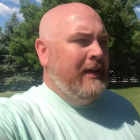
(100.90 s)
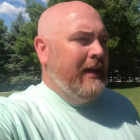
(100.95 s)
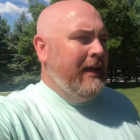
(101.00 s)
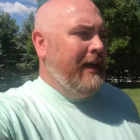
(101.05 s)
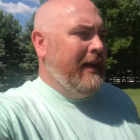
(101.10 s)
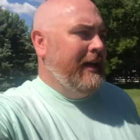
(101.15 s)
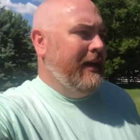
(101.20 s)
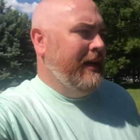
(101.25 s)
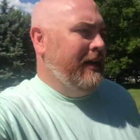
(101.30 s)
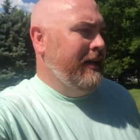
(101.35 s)

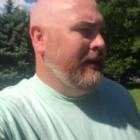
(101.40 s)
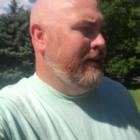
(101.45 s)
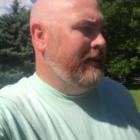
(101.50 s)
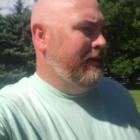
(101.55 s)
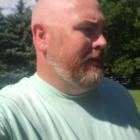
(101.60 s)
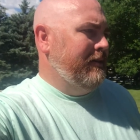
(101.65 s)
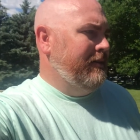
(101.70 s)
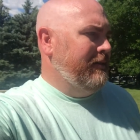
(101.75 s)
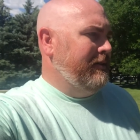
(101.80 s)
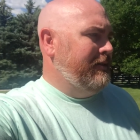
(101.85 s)
and
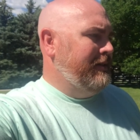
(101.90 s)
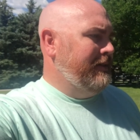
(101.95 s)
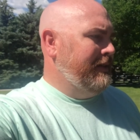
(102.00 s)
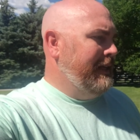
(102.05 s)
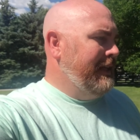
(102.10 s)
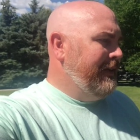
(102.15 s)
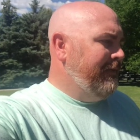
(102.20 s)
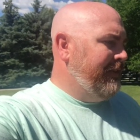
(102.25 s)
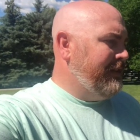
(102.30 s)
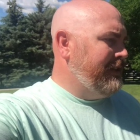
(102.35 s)

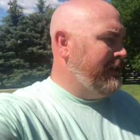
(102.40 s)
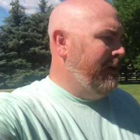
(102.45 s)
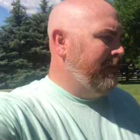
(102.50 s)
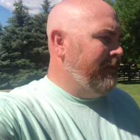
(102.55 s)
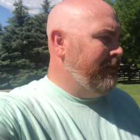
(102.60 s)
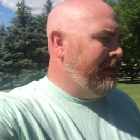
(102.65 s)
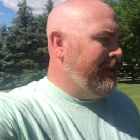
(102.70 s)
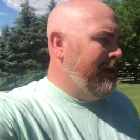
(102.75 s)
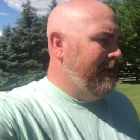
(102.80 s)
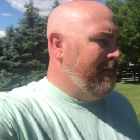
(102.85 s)
see if it's
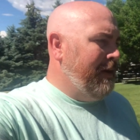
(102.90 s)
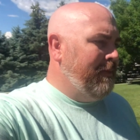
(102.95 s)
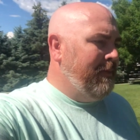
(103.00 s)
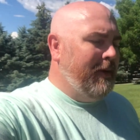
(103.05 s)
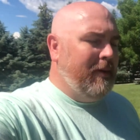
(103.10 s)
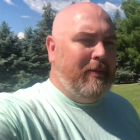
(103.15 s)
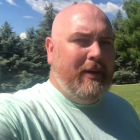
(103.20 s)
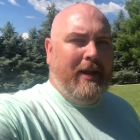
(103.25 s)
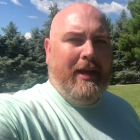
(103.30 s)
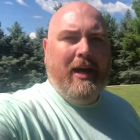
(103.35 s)
something that might be
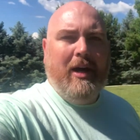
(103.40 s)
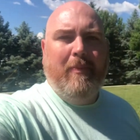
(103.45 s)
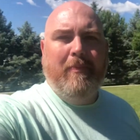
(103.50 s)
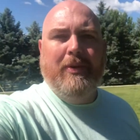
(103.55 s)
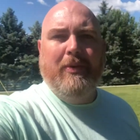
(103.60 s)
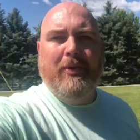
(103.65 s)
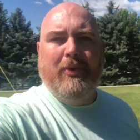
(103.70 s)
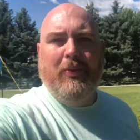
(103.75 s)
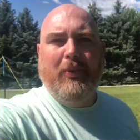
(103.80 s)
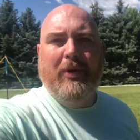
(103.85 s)
able to help
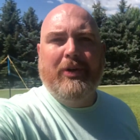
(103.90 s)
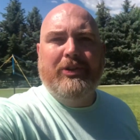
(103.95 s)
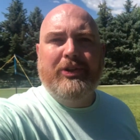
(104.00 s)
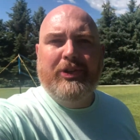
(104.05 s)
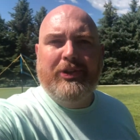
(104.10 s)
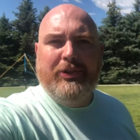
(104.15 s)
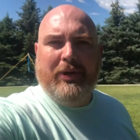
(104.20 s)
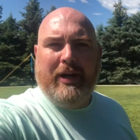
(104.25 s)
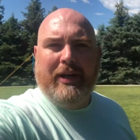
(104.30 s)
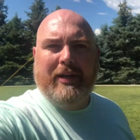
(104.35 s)
you with what you're
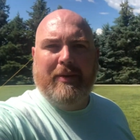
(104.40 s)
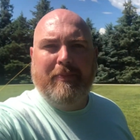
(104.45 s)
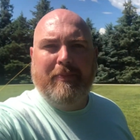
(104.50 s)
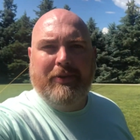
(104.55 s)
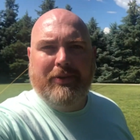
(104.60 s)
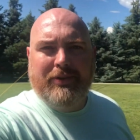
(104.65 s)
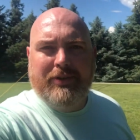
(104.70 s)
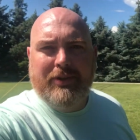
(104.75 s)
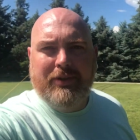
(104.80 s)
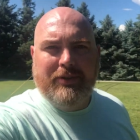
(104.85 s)
trying to
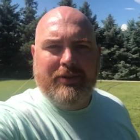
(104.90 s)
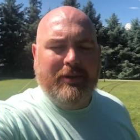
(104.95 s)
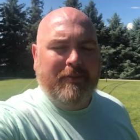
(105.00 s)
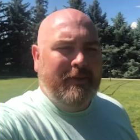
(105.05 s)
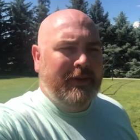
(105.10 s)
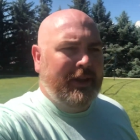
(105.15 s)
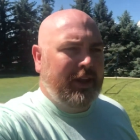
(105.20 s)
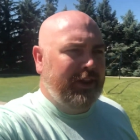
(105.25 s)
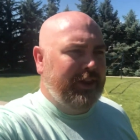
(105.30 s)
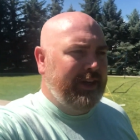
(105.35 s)
pursue, some
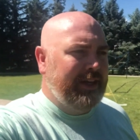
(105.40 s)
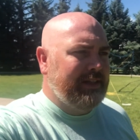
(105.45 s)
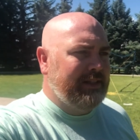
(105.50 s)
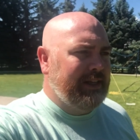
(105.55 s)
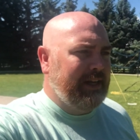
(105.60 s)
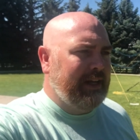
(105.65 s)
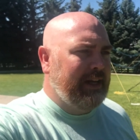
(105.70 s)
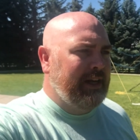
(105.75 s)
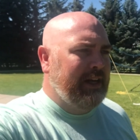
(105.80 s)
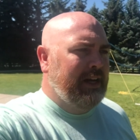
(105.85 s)
of the things
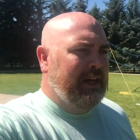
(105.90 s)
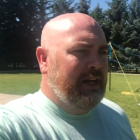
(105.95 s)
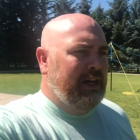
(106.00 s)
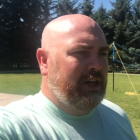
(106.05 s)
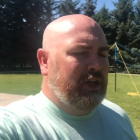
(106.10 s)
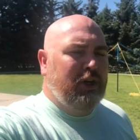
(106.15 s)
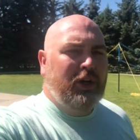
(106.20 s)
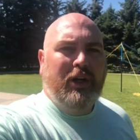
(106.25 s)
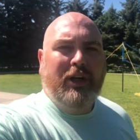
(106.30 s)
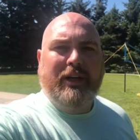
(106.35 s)
that
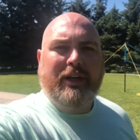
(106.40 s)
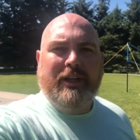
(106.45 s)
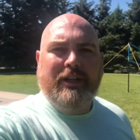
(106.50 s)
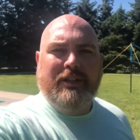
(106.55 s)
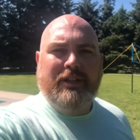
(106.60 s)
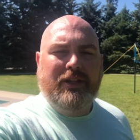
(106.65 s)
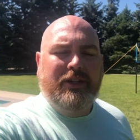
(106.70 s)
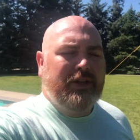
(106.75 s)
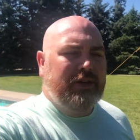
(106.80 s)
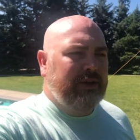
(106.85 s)
you're looking
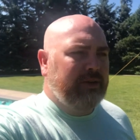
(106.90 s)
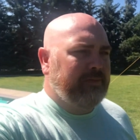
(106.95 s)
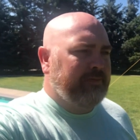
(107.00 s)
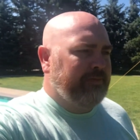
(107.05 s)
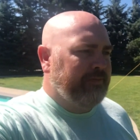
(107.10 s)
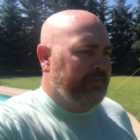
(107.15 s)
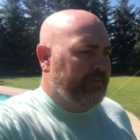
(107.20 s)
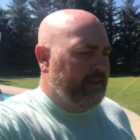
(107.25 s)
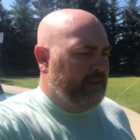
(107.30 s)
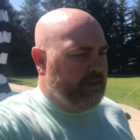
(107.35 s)
to do.
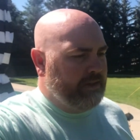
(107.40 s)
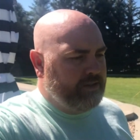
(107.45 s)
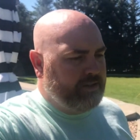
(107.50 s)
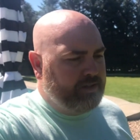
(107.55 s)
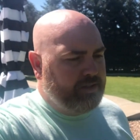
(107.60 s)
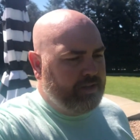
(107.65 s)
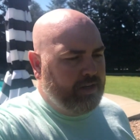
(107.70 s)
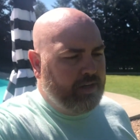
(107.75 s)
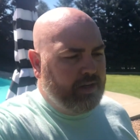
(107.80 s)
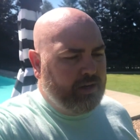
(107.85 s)
And
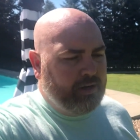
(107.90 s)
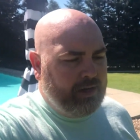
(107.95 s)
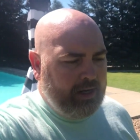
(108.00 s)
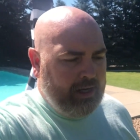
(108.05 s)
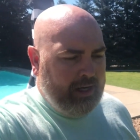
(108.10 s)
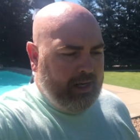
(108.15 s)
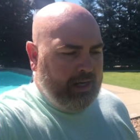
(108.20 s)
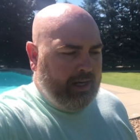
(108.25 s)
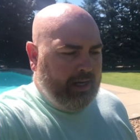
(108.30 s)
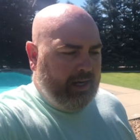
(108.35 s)
so
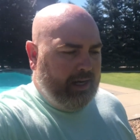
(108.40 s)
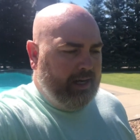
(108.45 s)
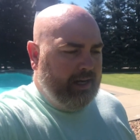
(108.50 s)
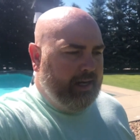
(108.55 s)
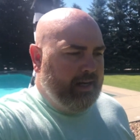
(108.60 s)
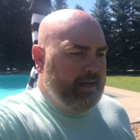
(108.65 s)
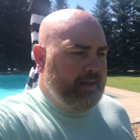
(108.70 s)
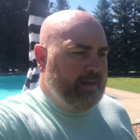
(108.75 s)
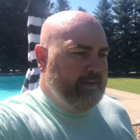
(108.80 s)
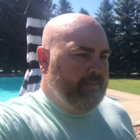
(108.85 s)

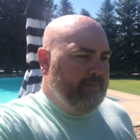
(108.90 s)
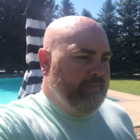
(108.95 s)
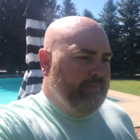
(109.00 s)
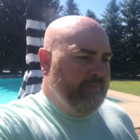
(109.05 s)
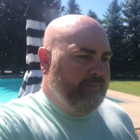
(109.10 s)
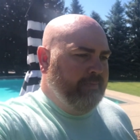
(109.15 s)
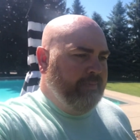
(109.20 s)
um,